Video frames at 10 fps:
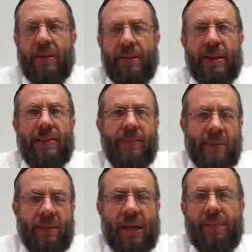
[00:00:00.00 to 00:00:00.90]
themes
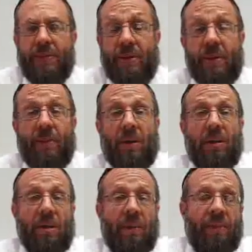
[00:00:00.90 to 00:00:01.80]
and topics of the book.